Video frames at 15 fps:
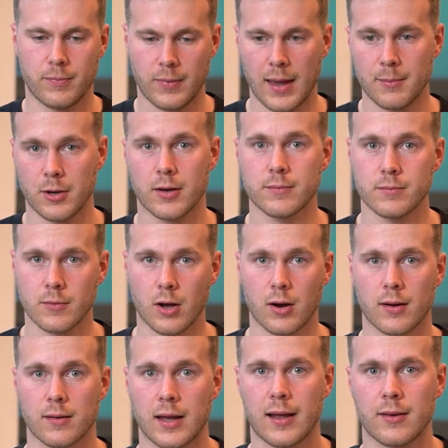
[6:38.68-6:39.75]
Emma,
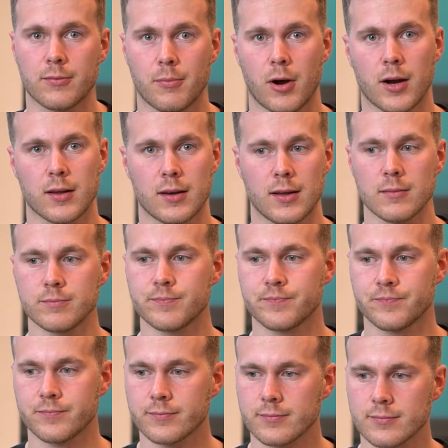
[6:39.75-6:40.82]
our head of marketing,
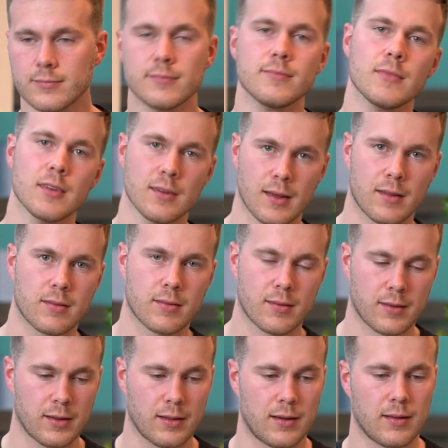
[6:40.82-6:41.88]
and
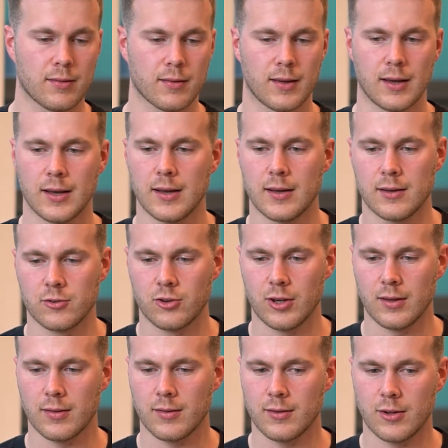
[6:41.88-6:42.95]
still is,
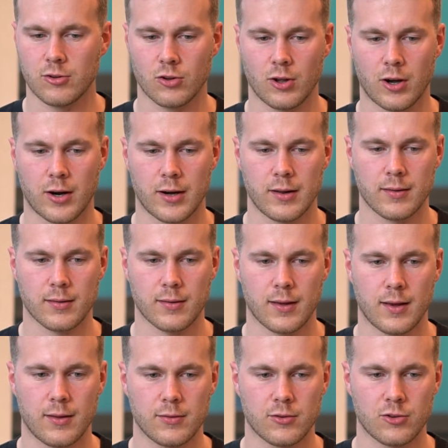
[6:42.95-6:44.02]
she is a digital artist,
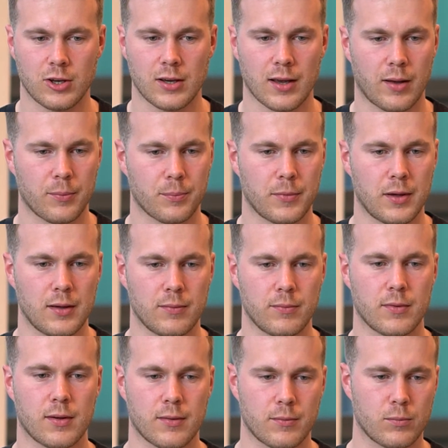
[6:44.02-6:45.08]
and she helped me
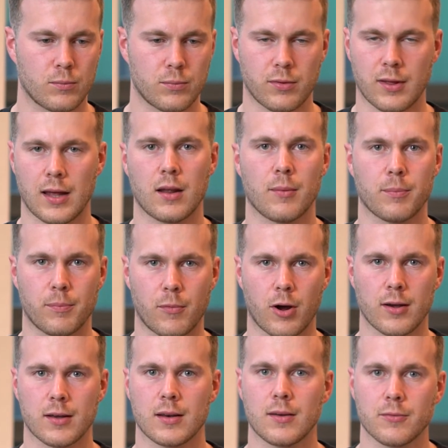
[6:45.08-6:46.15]
set up
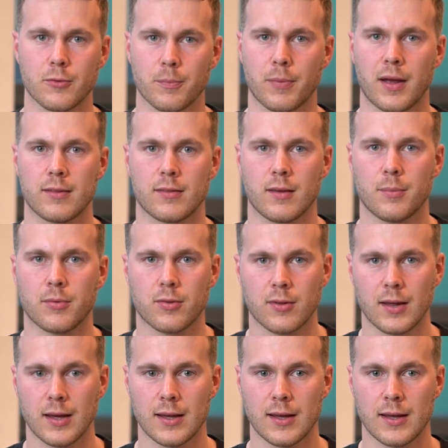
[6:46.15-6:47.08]
marketing for PenTips,